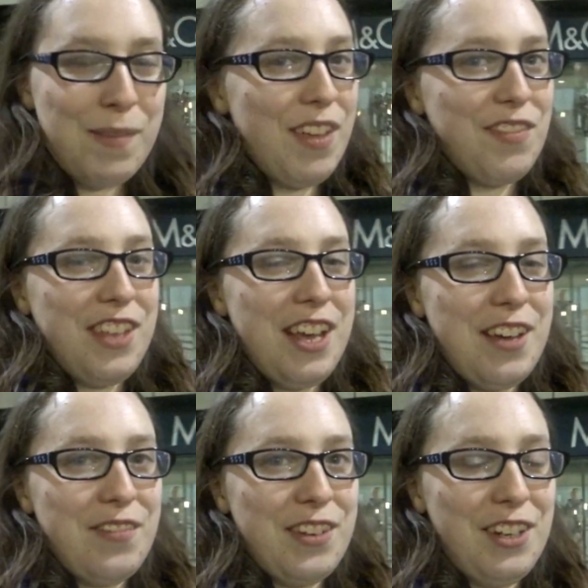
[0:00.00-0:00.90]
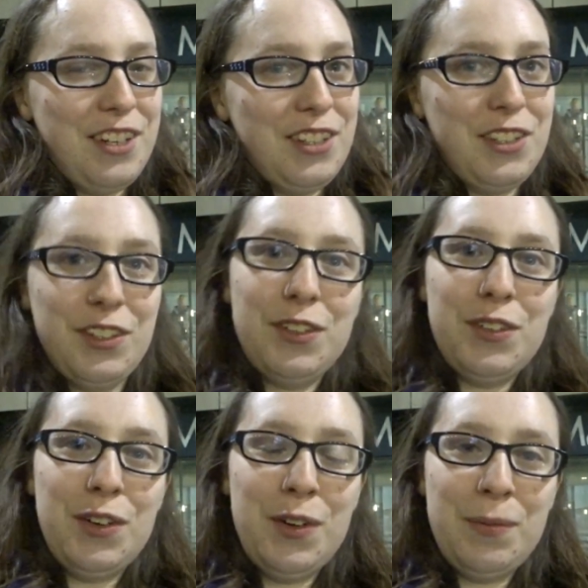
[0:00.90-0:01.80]
We left the others to
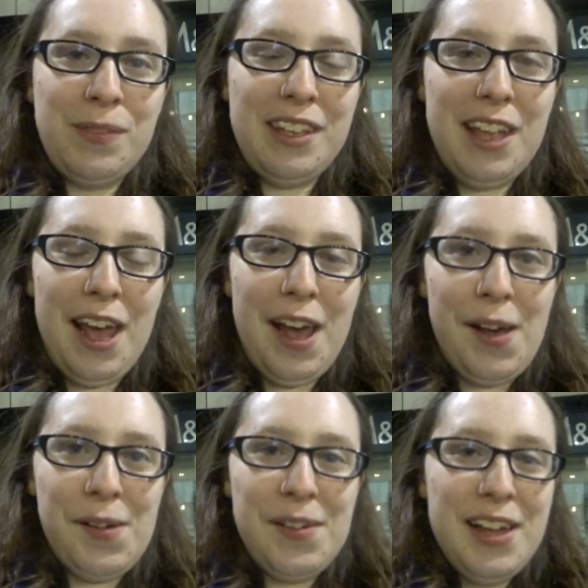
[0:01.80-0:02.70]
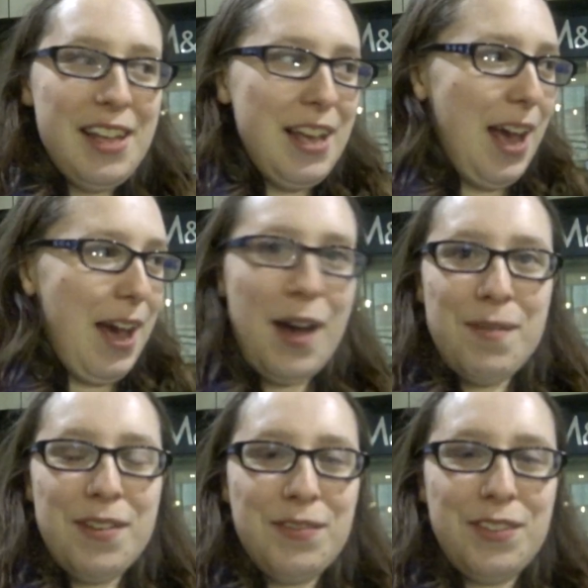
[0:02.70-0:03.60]
go home now.
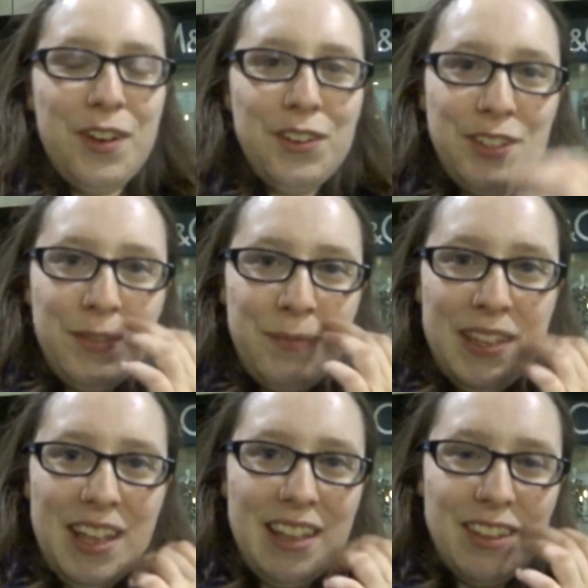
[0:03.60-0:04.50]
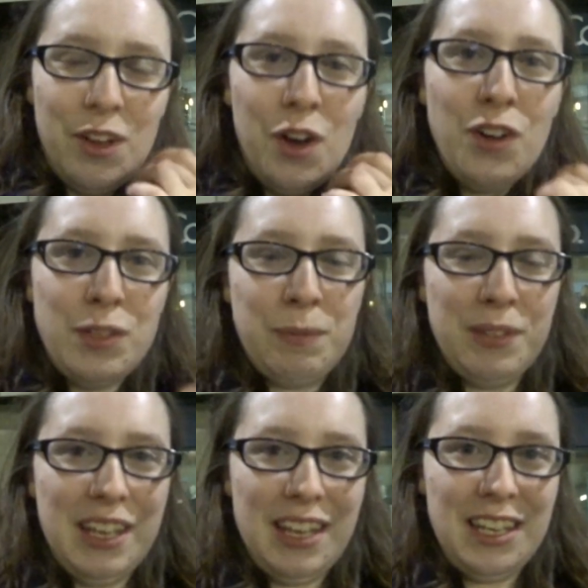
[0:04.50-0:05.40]
We've also been at the hall to
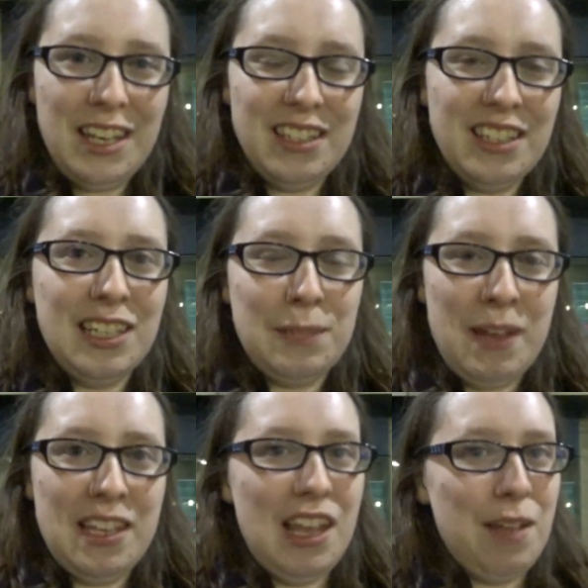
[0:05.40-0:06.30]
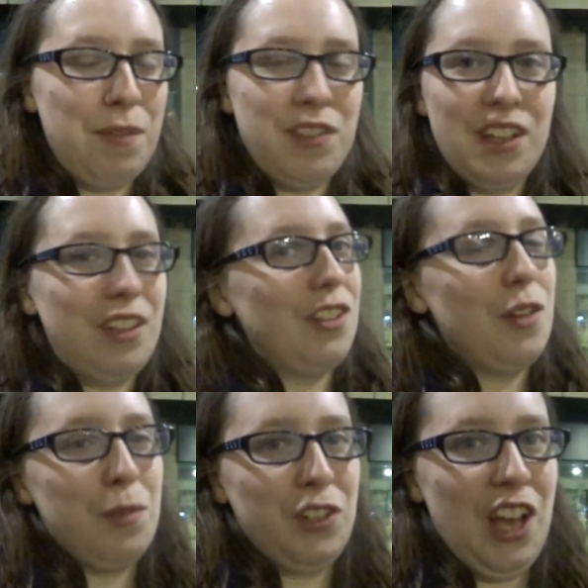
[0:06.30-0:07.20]
play a Dizzy Spin and we've done a
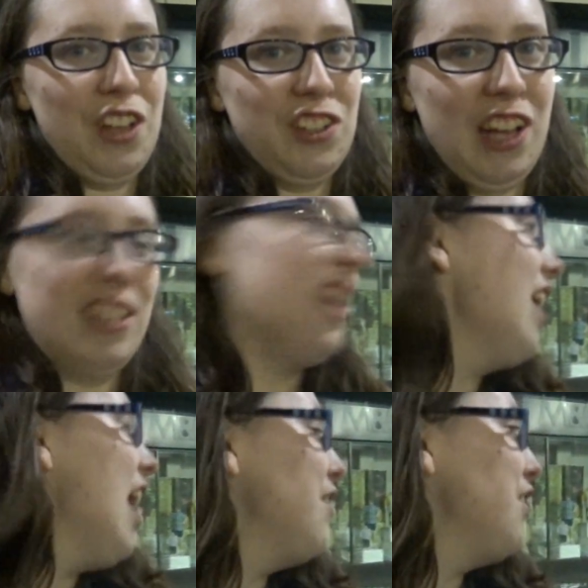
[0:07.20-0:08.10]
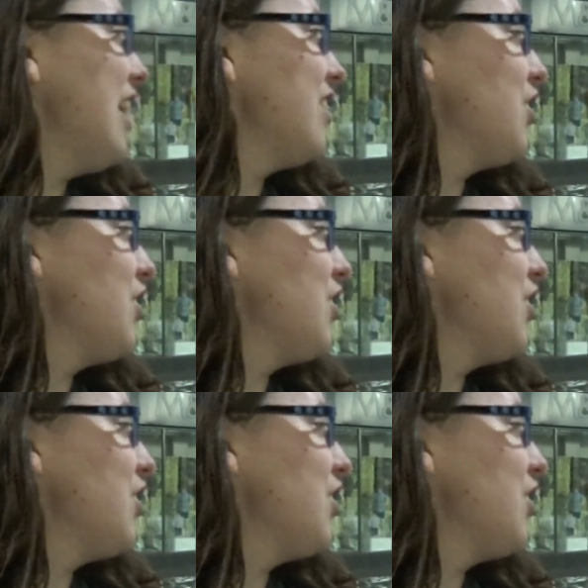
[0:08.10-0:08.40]
lot more challenges, guys. Have you guys